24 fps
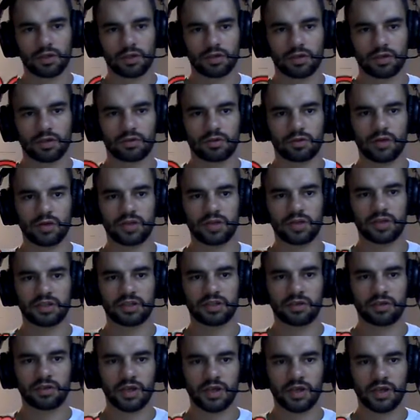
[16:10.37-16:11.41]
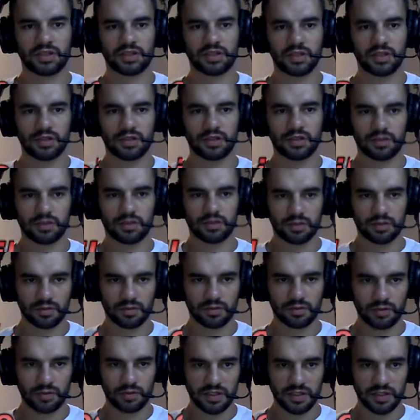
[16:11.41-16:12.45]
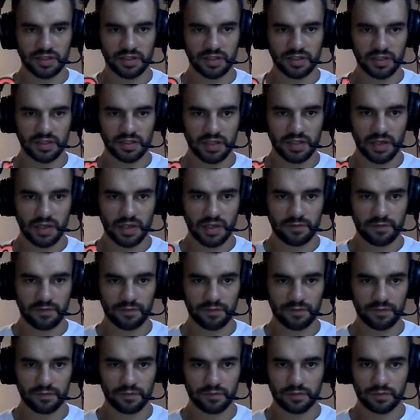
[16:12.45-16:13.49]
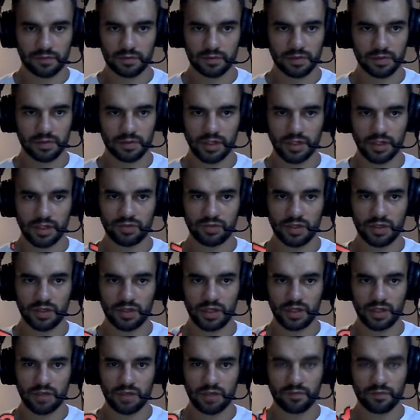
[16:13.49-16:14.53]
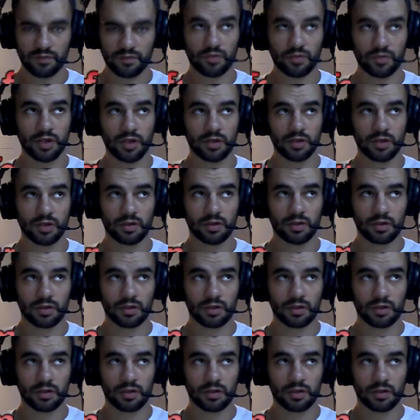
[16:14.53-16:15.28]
Crazy, crazy, crazy stuff that you can get from here.